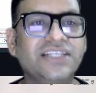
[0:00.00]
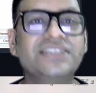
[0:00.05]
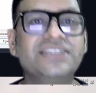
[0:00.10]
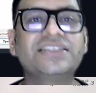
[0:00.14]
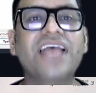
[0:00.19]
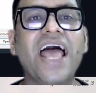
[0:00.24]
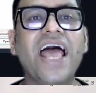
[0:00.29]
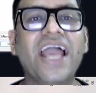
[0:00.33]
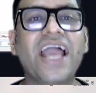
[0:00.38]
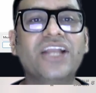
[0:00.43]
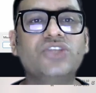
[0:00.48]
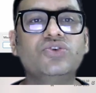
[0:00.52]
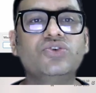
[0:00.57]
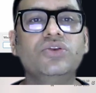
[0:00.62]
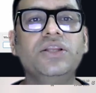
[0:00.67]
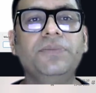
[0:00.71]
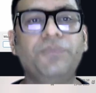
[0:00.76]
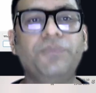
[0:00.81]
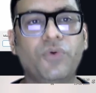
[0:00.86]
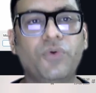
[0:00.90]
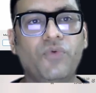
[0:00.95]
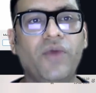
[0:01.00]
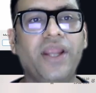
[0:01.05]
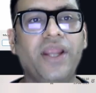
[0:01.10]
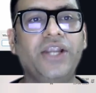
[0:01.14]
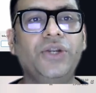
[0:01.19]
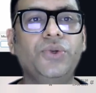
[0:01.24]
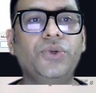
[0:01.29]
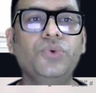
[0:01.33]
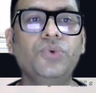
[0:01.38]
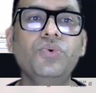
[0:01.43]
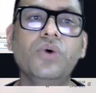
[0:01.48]
it's actually
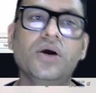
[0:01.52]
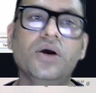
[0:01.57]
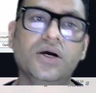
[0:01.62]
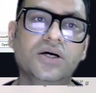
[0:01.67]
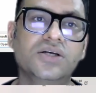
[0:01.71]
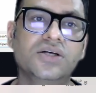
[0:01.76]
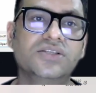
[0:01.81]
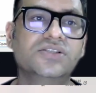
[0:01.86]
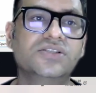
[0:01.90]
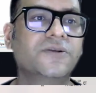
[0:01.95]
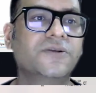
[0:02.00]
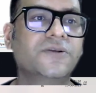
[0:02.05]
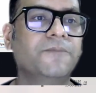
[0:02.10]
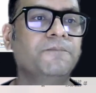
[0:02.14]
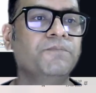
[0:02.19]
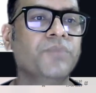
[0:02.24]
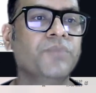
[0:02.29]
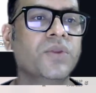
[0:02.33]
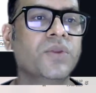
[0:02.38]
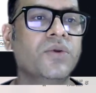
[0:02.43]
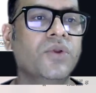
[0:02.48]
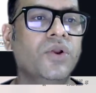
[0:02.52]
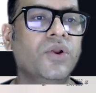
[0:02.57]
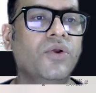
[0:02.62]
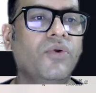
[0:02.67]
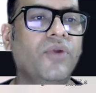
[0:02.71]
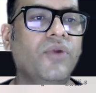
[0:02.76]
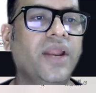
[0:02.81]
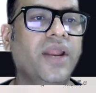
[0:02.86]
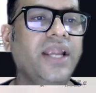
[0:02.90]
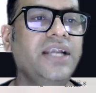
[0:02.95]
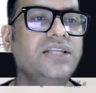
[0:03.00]
provided to us,
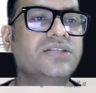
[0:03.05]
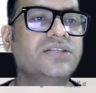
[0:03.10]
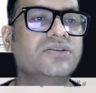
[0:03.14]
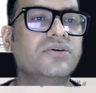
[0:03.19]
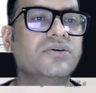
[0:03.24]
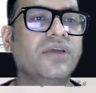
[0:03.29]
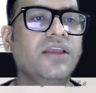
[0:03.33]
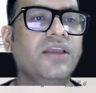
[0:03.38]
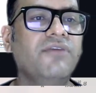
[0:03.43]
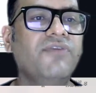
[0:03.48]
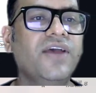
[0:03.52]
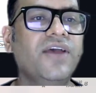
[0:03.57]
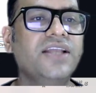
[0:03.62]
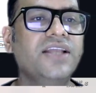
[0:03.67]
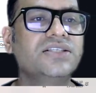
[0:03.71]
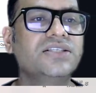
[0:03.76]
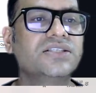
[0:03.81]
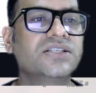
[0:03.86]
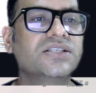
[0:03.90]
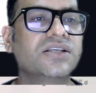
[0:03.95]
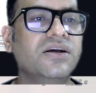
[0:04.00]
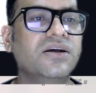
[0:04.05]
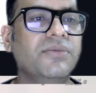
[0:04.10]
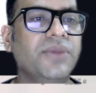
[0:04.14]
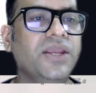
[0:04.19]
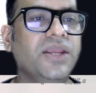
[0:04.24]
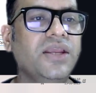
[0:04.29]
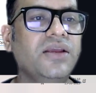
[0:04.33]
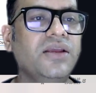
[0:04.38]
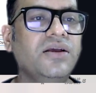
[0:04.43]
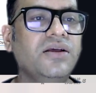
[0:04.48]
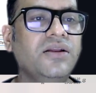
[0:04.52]
right? So if I just come
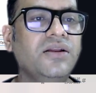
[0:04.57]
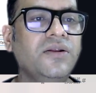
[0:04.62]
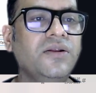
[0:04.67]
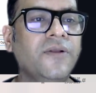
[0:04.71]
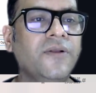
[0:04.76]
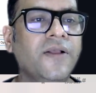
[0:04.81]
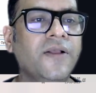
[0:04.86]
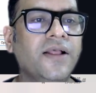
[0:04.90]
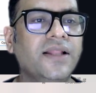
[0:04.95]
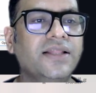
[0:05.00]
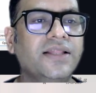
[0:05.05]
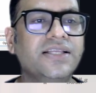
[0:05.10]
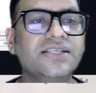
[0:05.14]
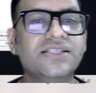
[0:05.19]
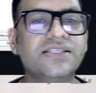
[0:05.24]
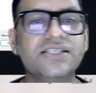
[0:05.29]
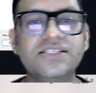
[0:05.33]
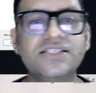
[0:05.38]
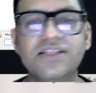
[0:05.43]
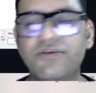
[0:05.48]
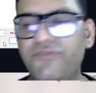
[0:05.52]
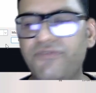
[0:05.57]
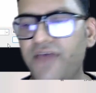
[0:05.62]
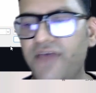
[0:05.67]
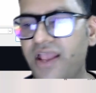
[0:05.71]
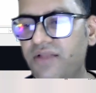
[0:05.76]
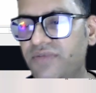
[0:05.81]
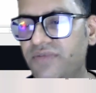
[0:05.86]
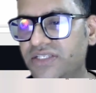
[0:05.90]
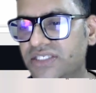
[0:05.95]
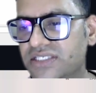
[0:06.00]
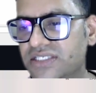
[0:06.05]
here, this is the
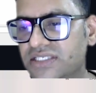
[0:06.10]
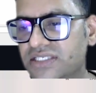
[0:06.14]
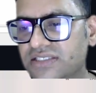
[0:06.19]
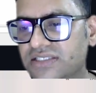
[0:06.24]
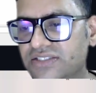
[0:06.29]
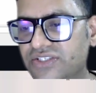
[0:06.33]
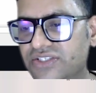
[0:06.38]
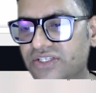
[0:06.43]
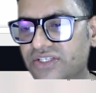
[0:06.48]
file which is